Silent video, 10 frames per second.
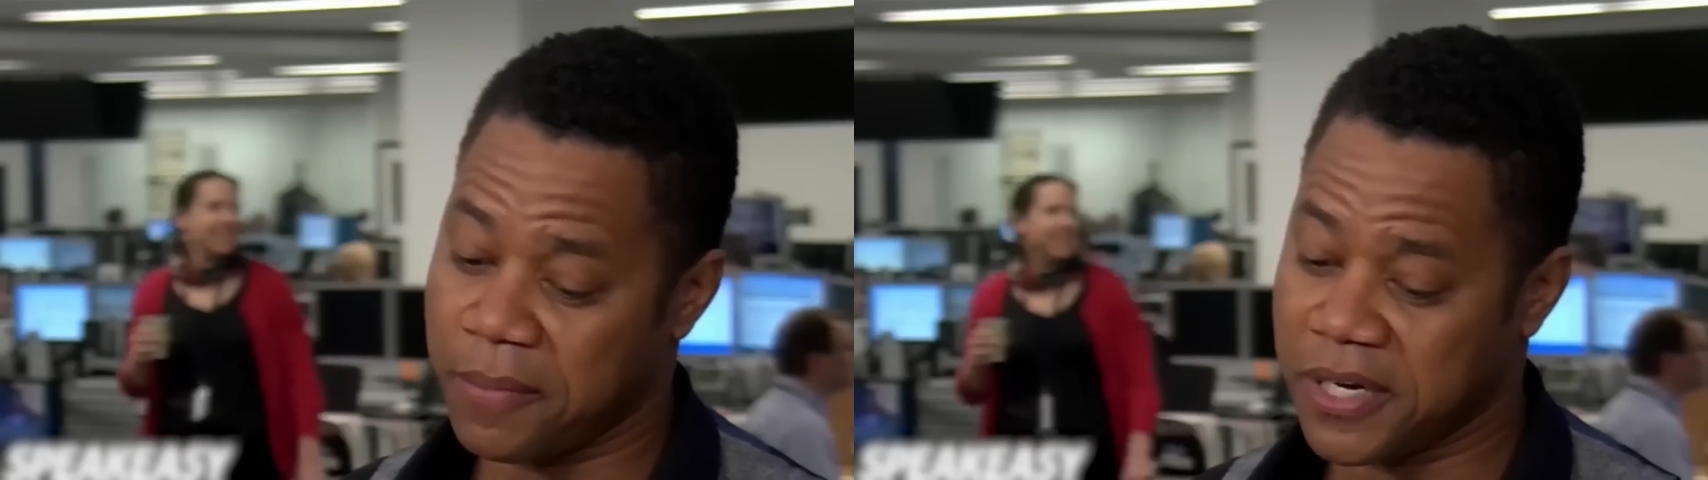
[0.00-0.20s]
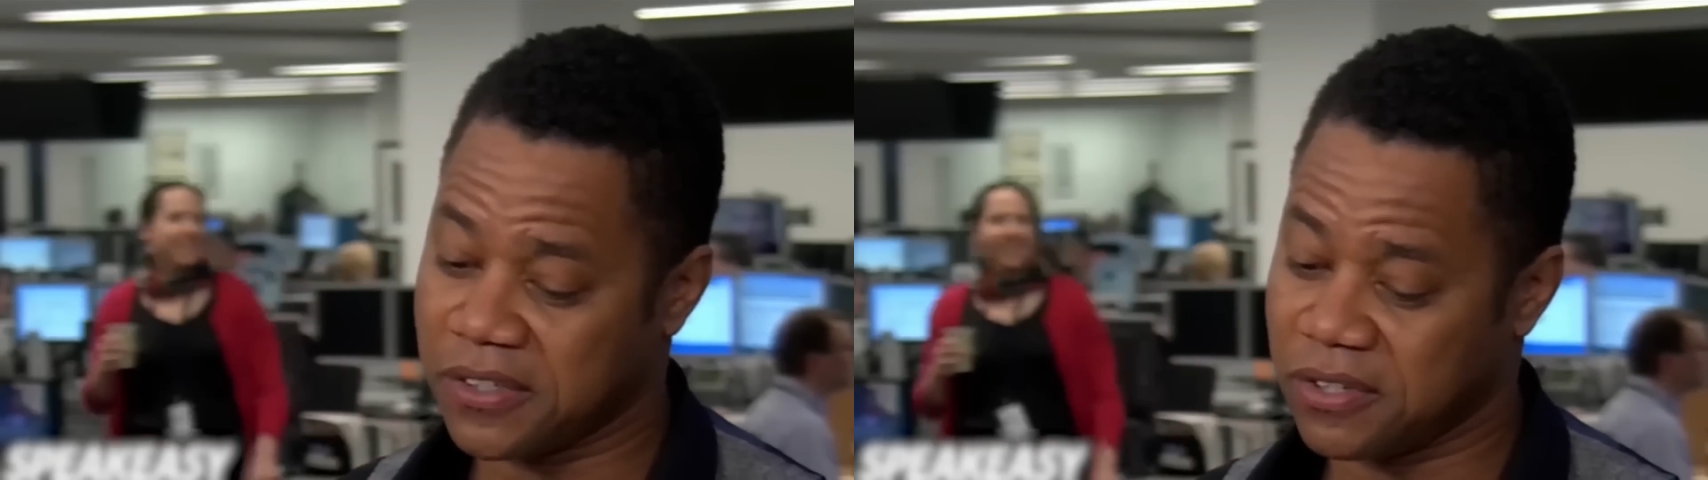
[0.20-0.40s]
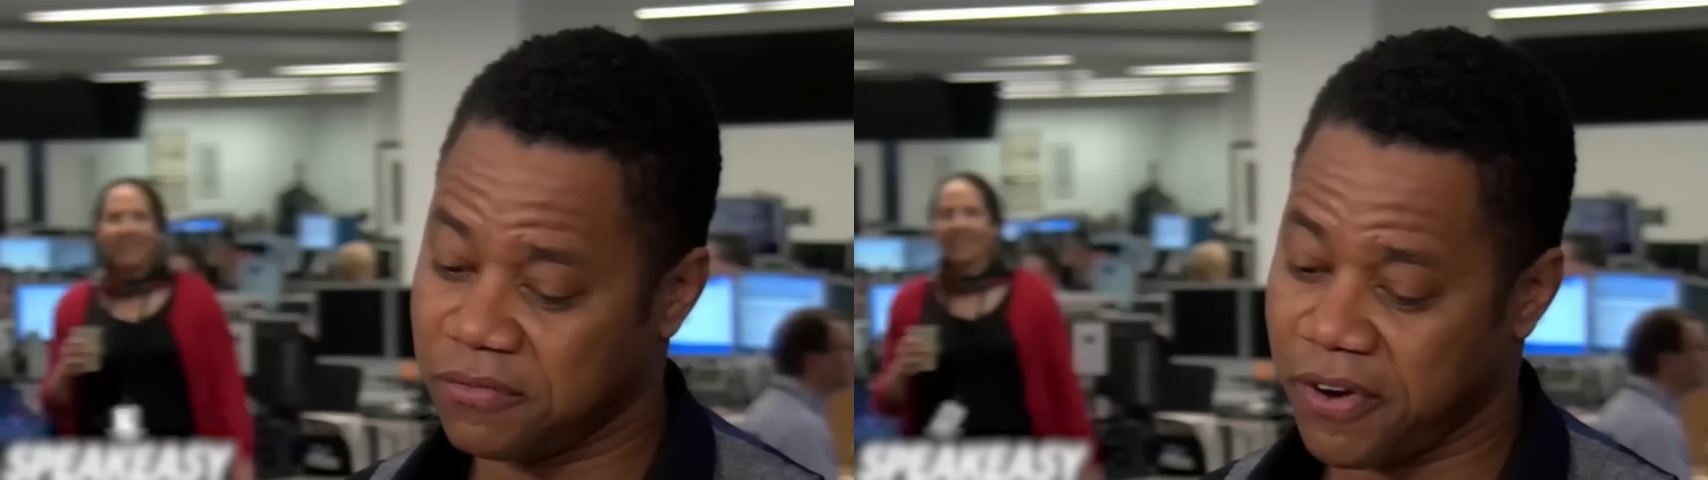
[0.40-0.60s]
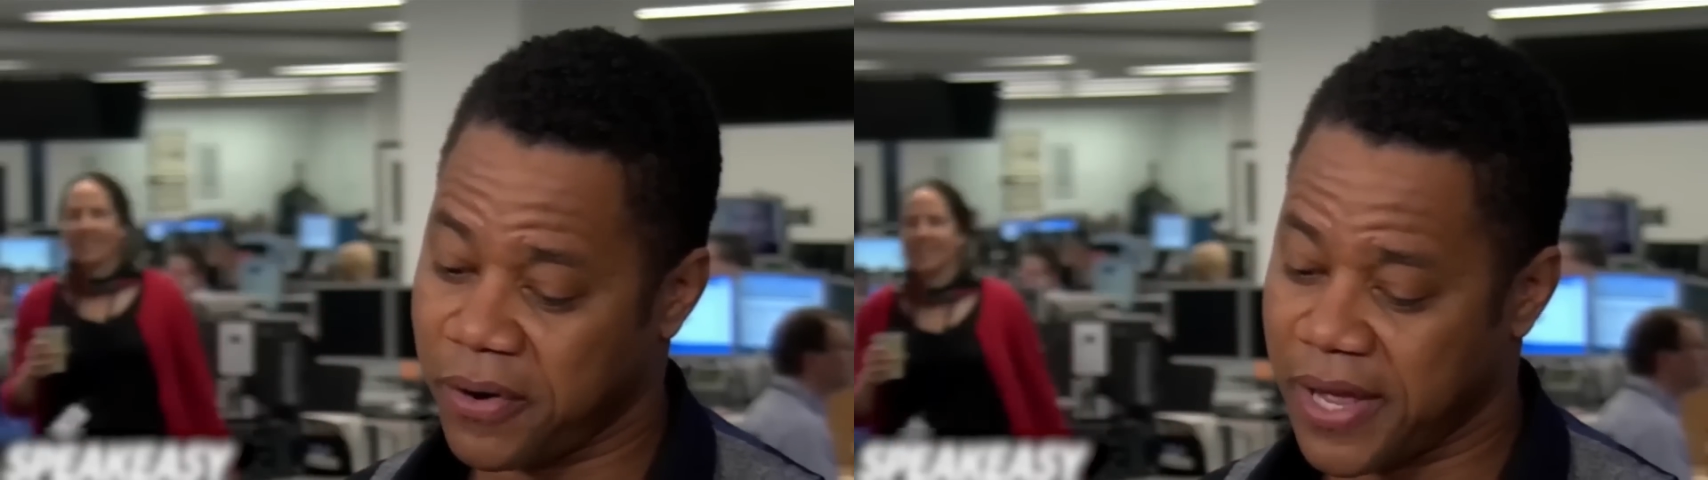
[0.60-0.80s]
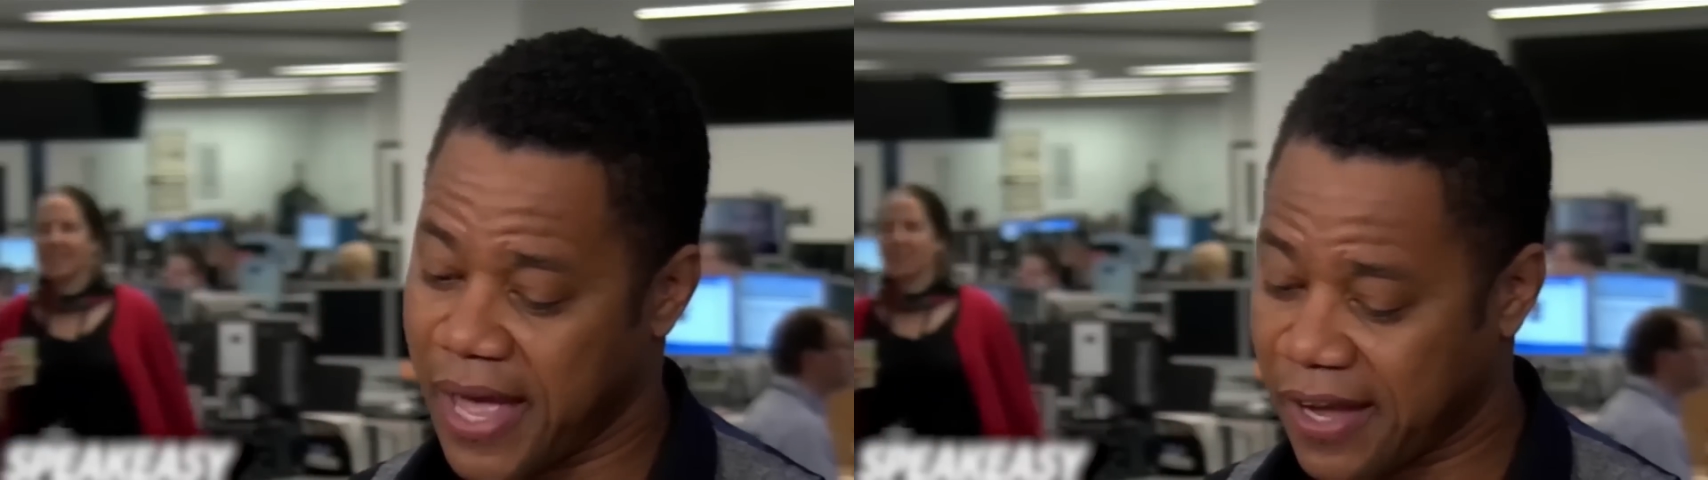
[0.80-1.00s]
Gooding
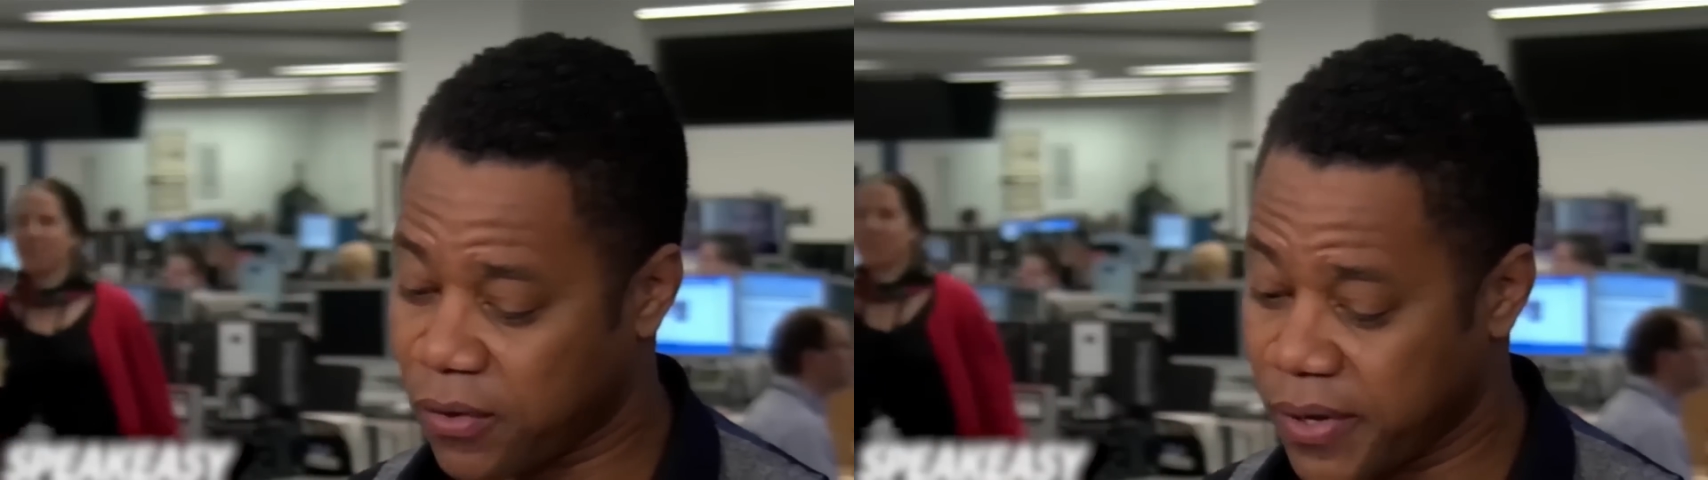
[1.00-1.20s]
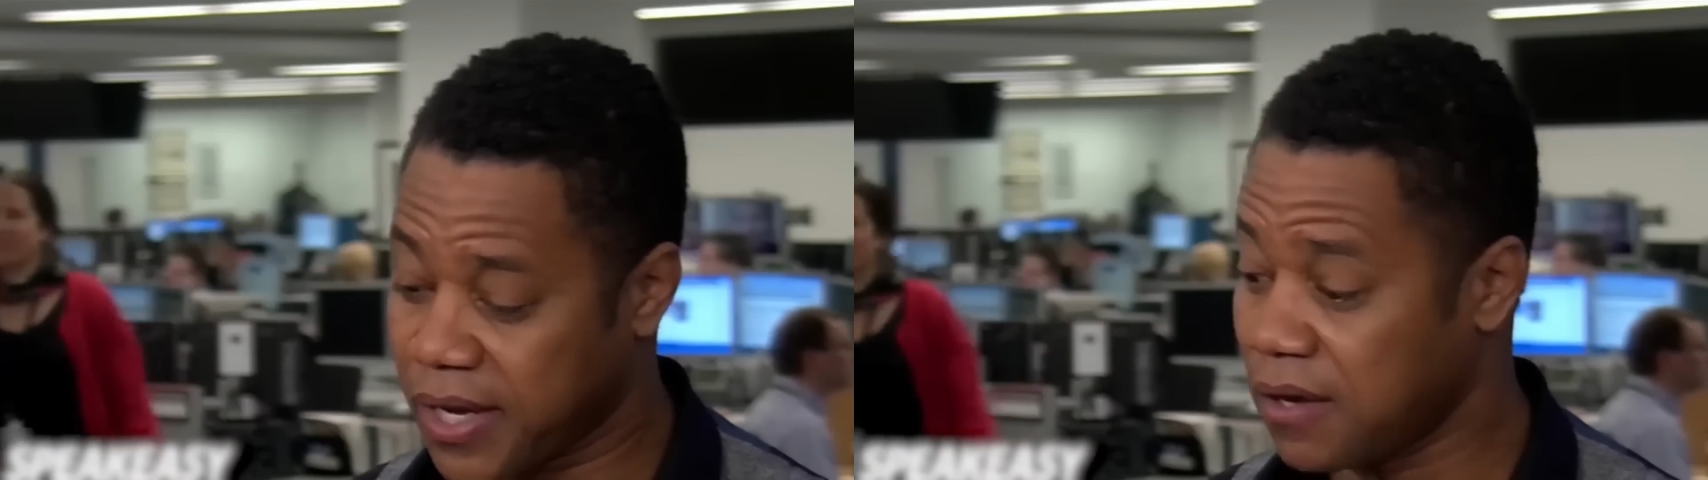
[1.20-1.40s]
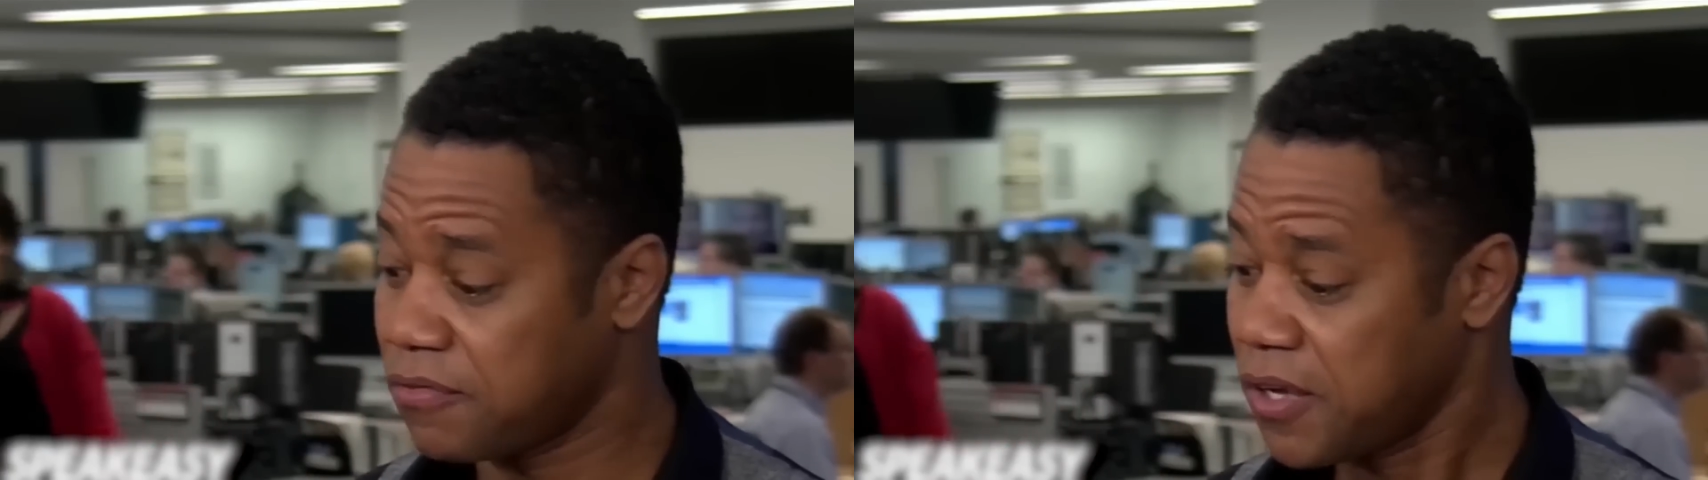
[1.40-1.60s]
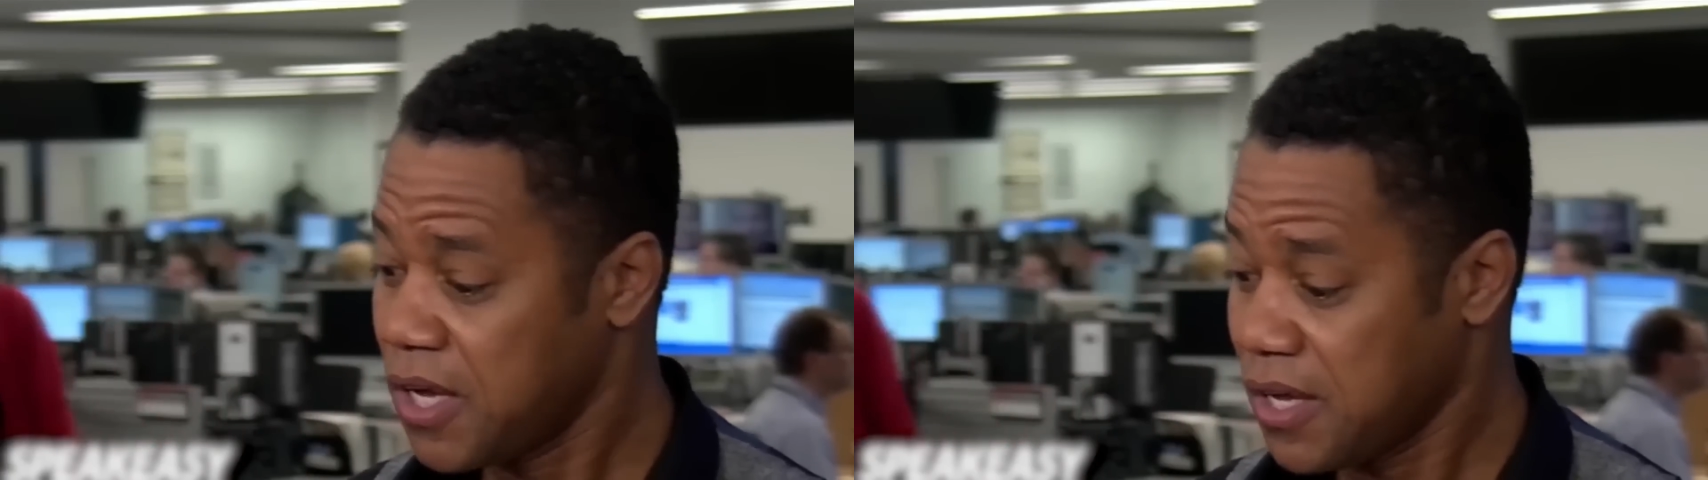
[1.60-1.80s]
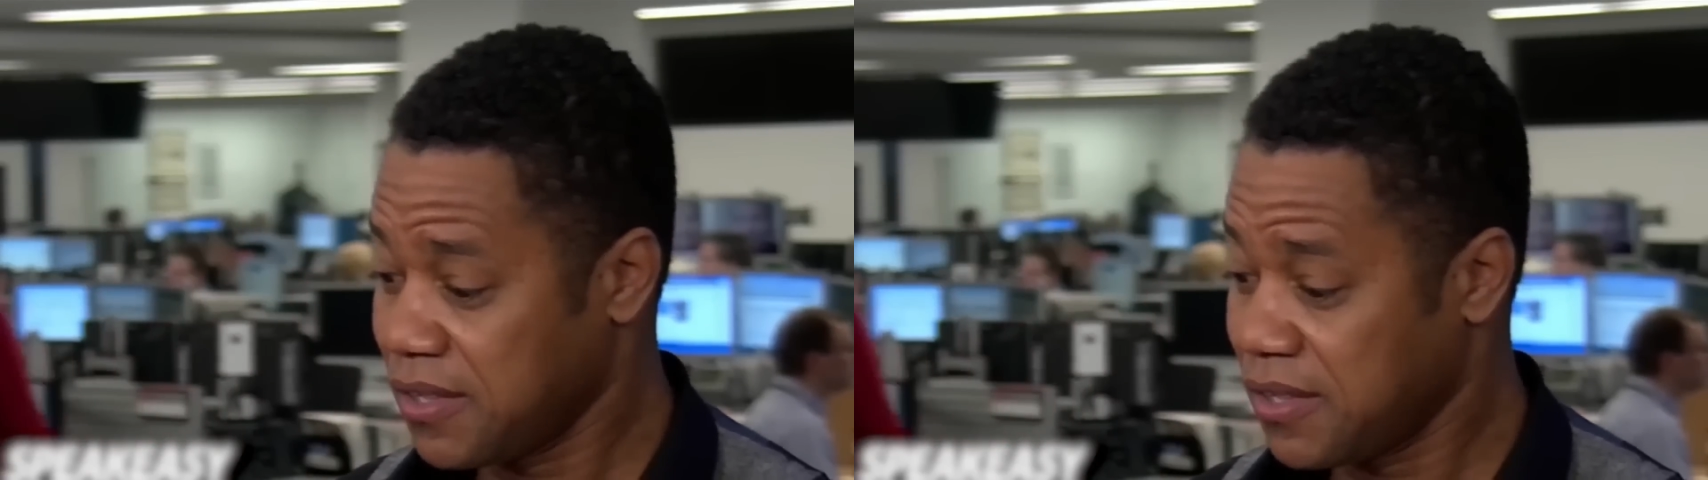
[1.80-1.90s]
Jr.'s journey and the